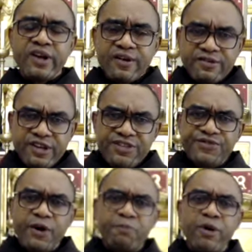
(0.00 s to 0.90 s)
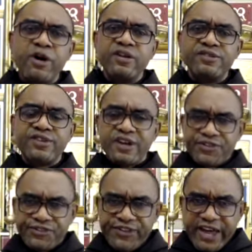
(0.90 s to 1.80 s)
These four points
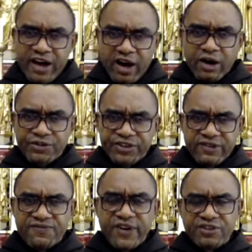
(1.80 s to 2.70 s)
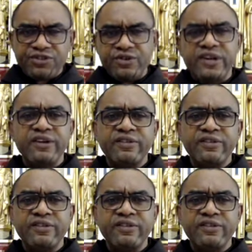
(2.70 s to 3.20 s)
stare us in the face today.